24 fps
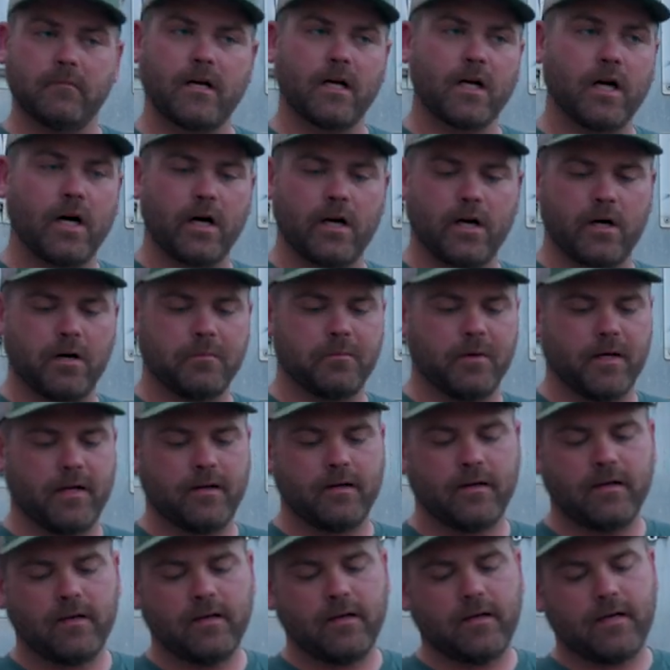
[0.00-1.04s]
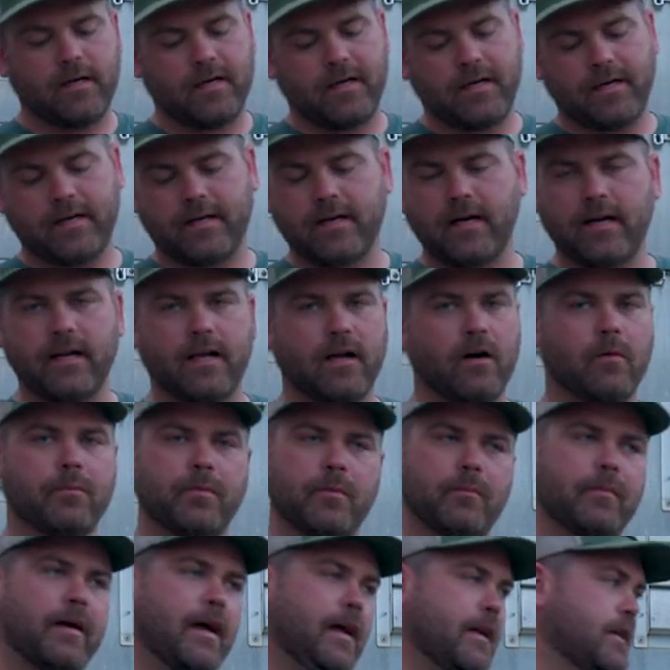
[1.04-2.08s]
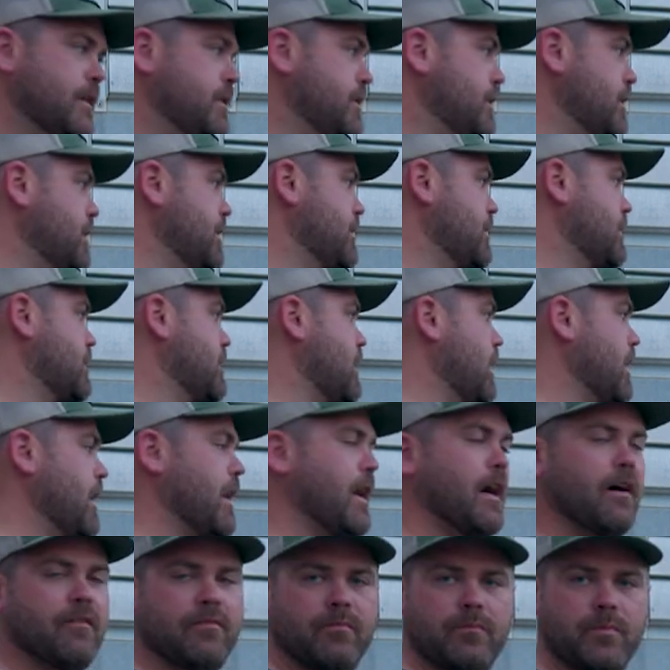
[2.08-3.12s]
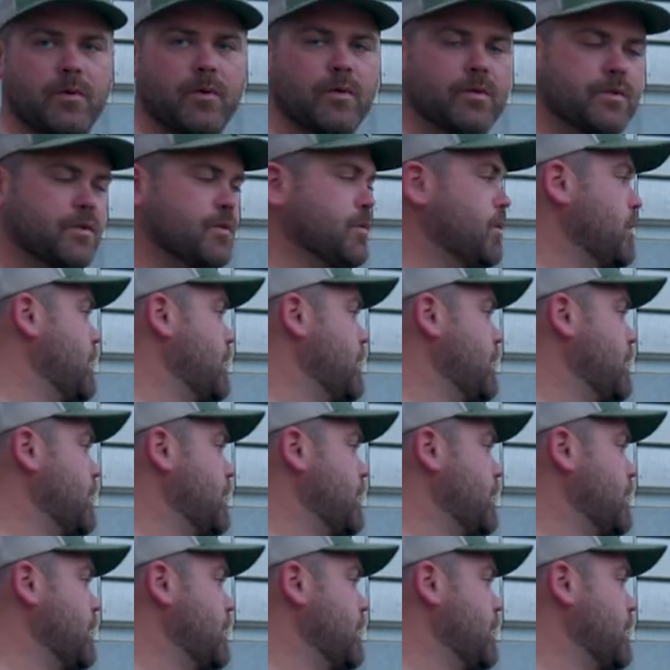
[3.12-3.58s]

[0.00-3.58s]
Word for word: cutter but uh, cutting open bandages cutting off boots